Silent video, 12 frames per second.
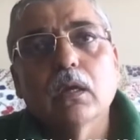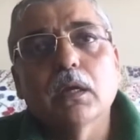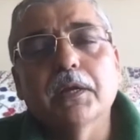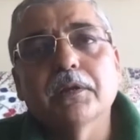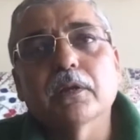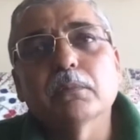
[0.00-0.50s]

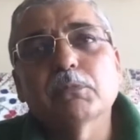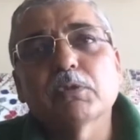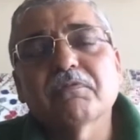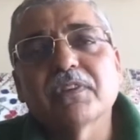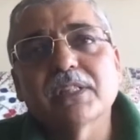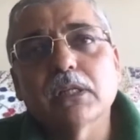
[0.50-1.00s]
in terms of
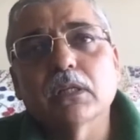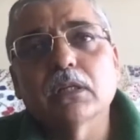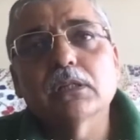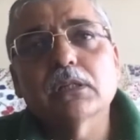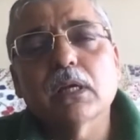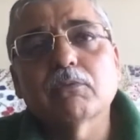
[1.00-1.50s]

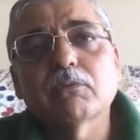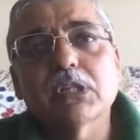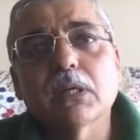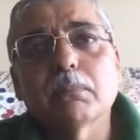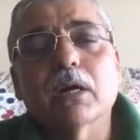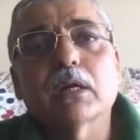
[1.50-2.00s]
resilience, I would
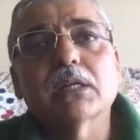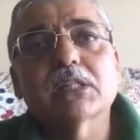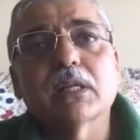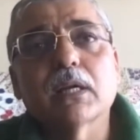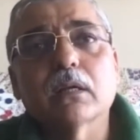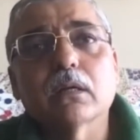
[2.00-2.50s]
say markets
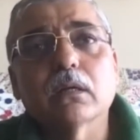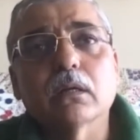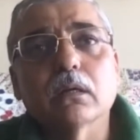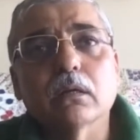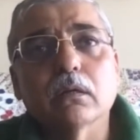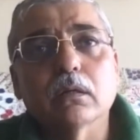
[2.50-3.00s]
like
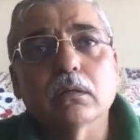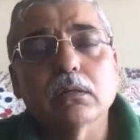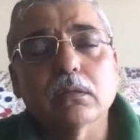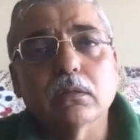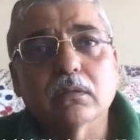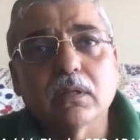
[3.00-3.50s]

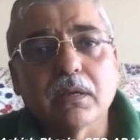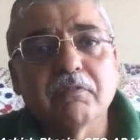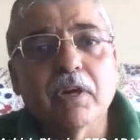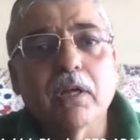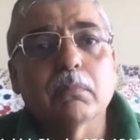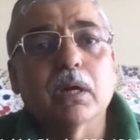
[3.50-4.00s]

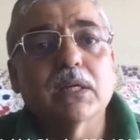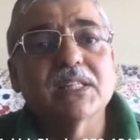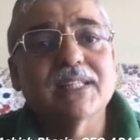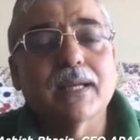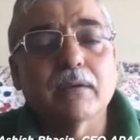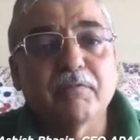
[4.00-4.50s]
Taiwan,
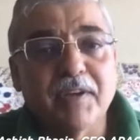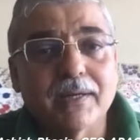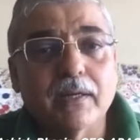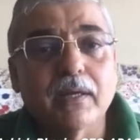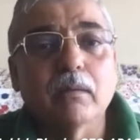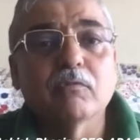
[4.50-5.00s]
markets like
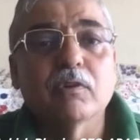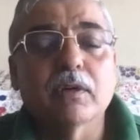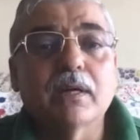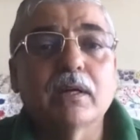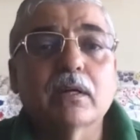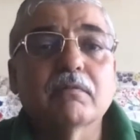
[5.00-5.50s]
Vietnam were
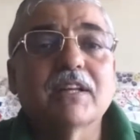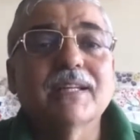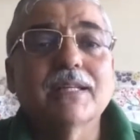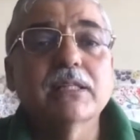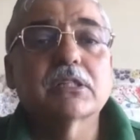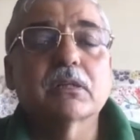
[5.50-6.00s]
relatively
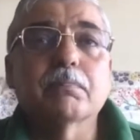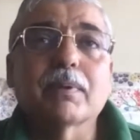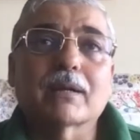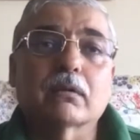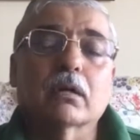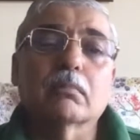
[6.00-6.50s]
least
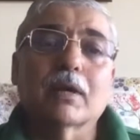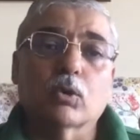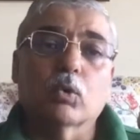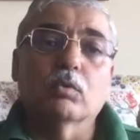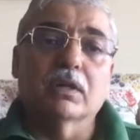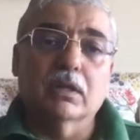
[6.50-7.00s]
impacted by
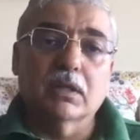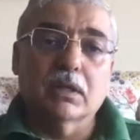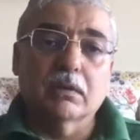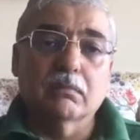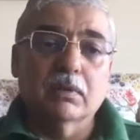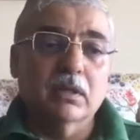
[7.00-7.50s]

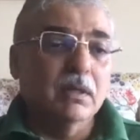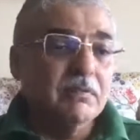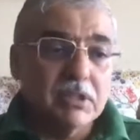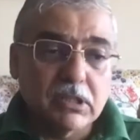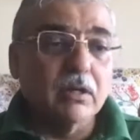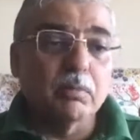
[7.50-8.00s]
COVID.
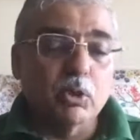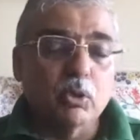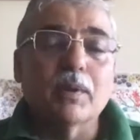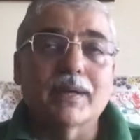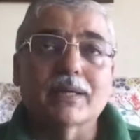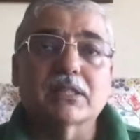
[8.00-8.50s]
Even Singapore to
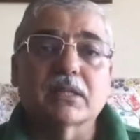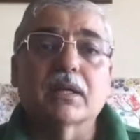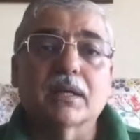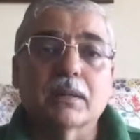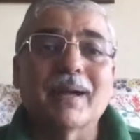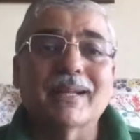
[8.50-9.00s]
an extent,
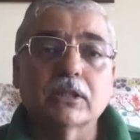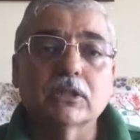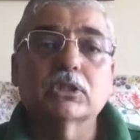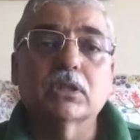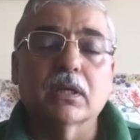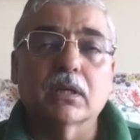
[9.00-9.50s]
they
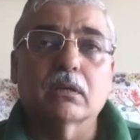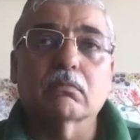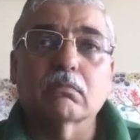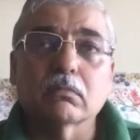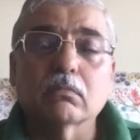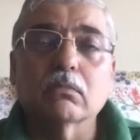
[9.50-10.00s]
managed their
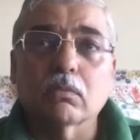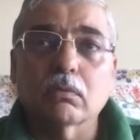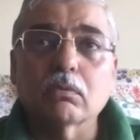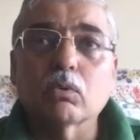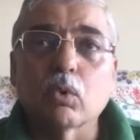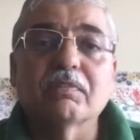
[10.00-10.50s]

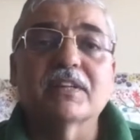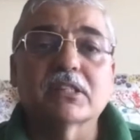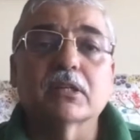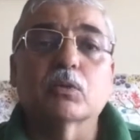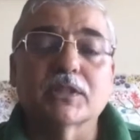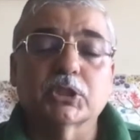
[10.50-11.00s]
COVID
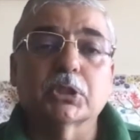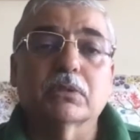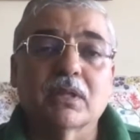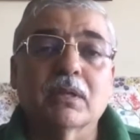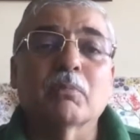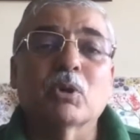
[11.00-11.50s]
situation,
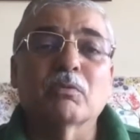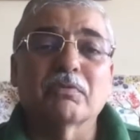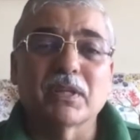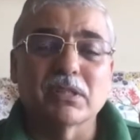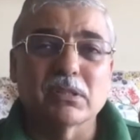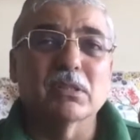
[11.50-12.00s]
the number of
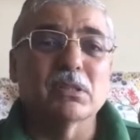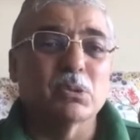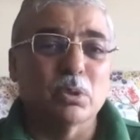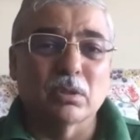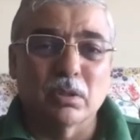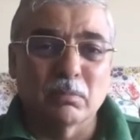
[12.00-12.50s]
cases
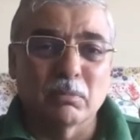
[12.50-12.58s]
or the